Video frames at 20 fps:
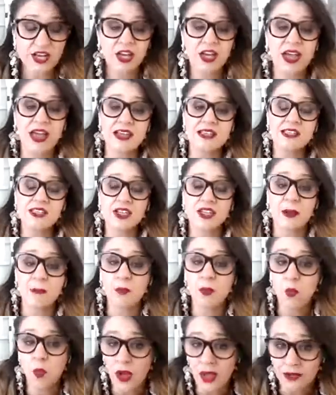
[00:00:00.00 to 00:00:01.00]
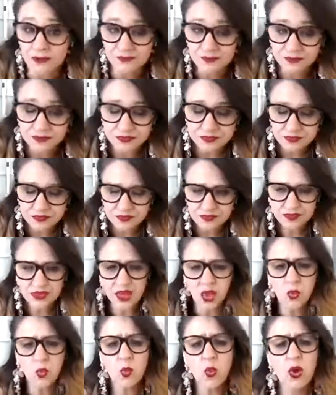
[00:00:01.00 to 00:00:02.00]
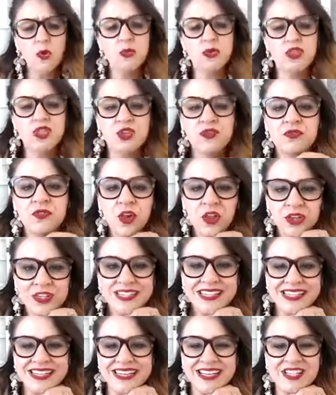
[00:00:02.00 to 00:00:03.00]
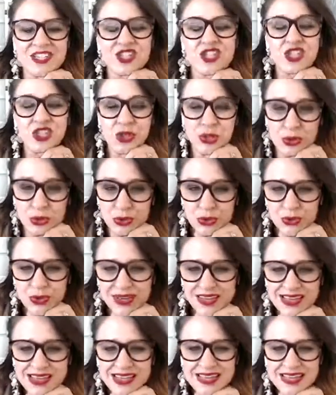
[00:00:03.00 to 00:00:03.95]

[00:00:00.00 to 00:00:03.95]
Okay, so number one, what would you volunteer to do